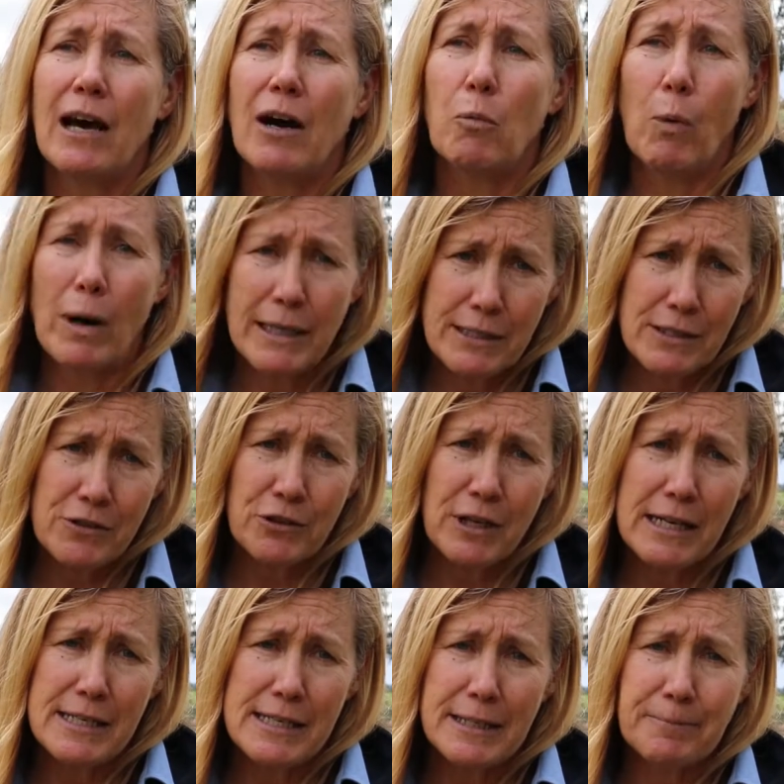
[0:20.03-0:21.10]
One is
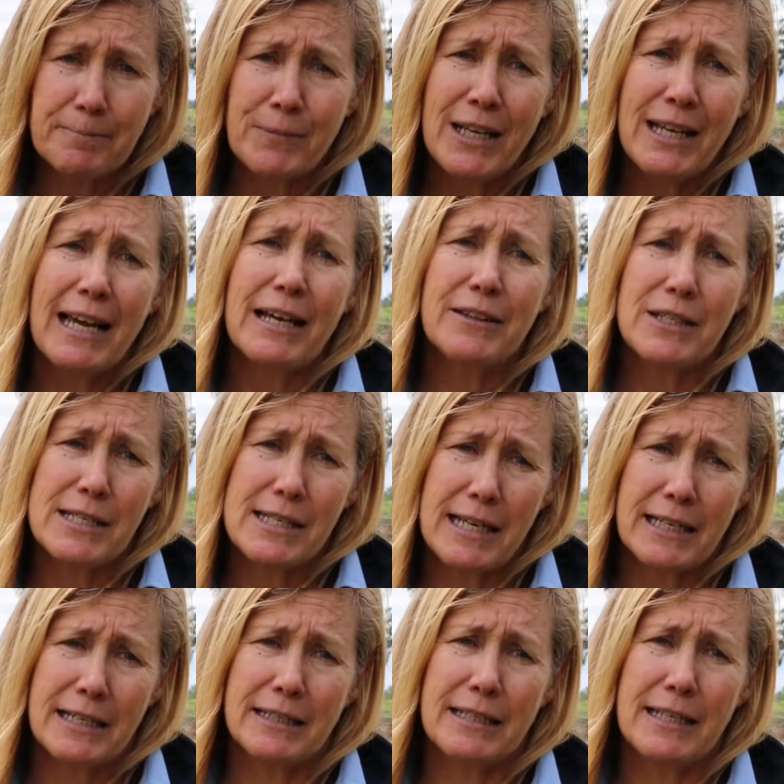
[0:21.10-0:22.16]
grazing and the
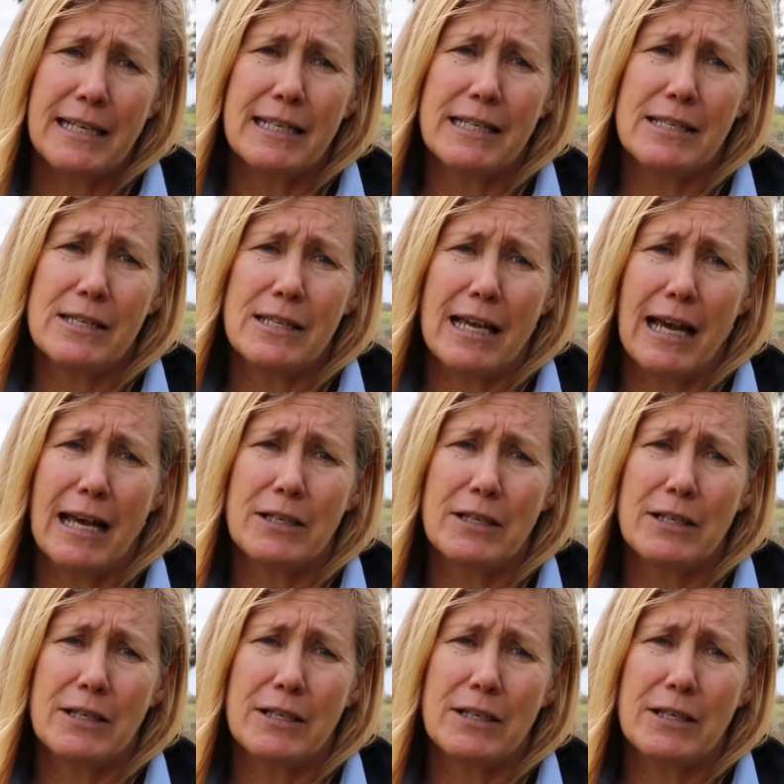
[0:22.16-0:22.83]
second is uh,